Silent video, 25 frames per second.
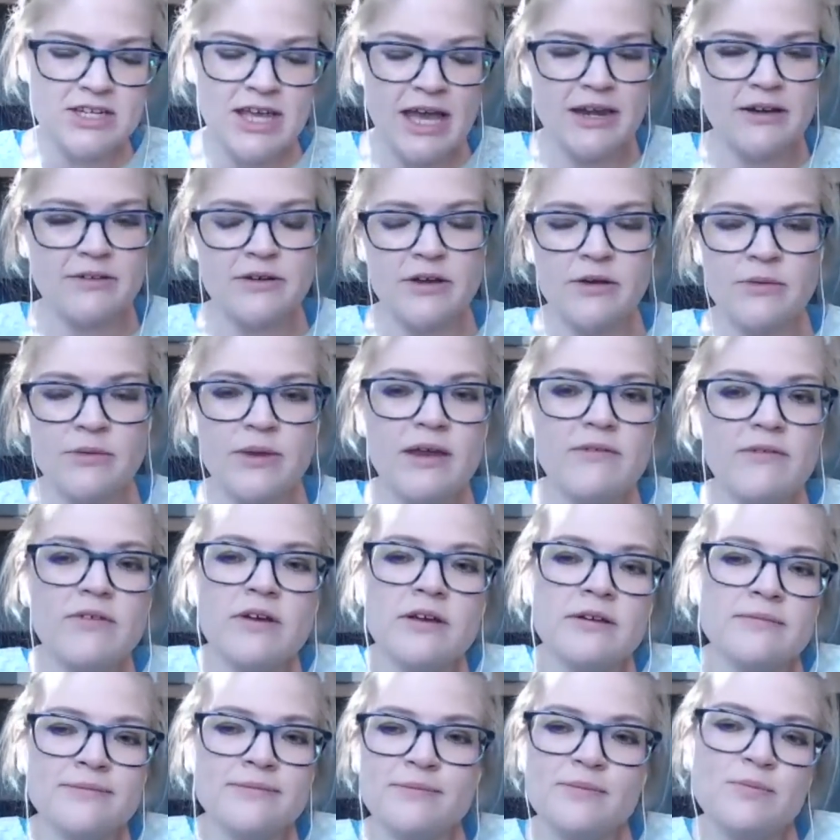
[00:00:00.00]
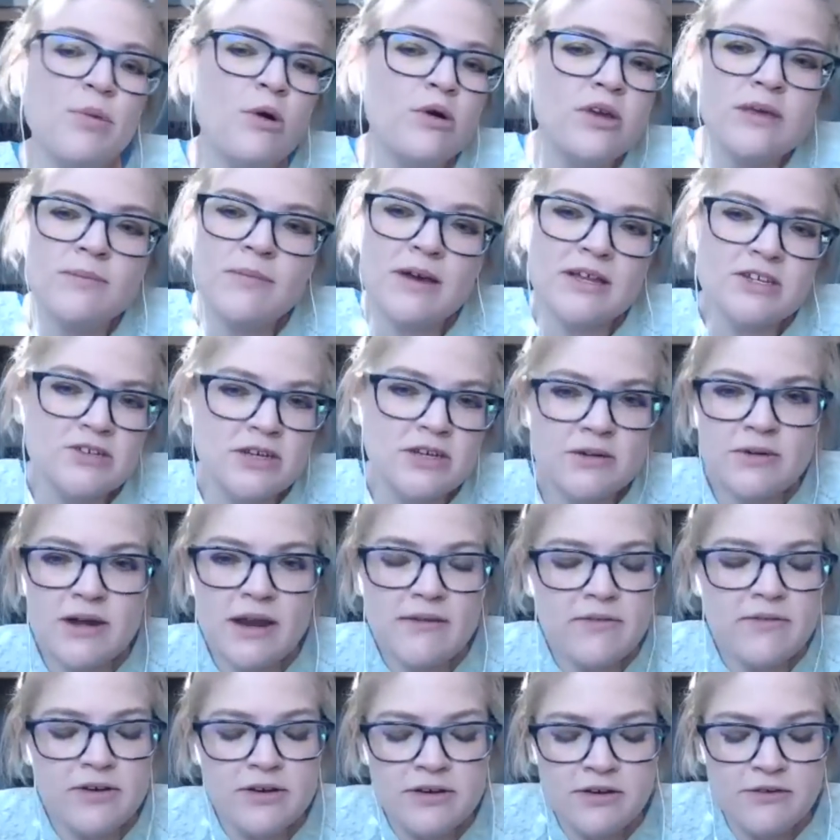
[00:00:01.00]
I don't know, whatever Pokemon trainer,
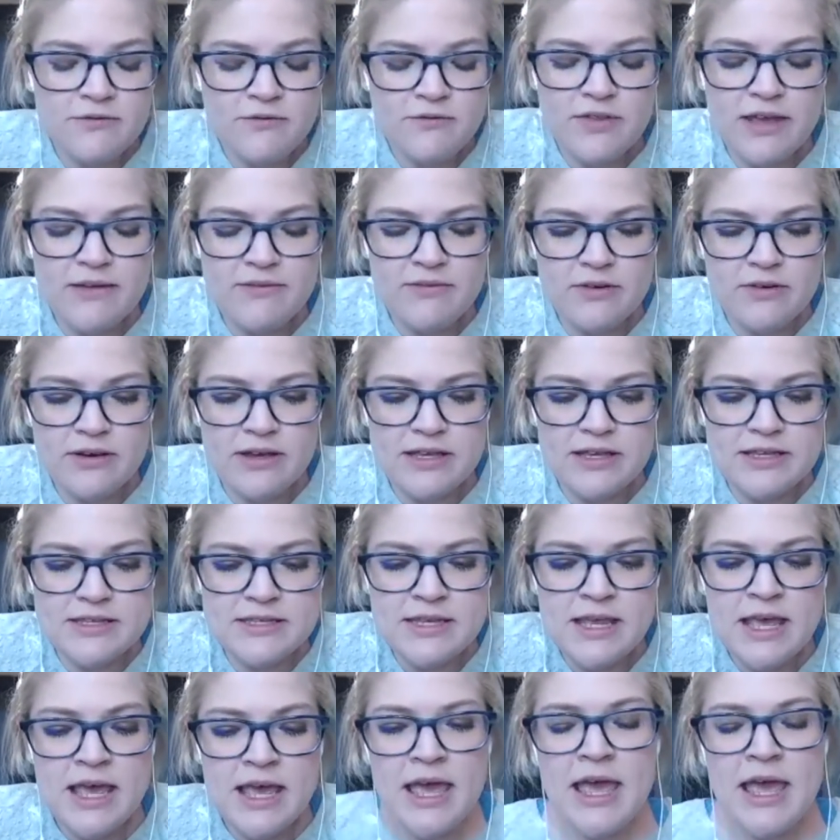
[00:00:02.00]
whatever your flavor is.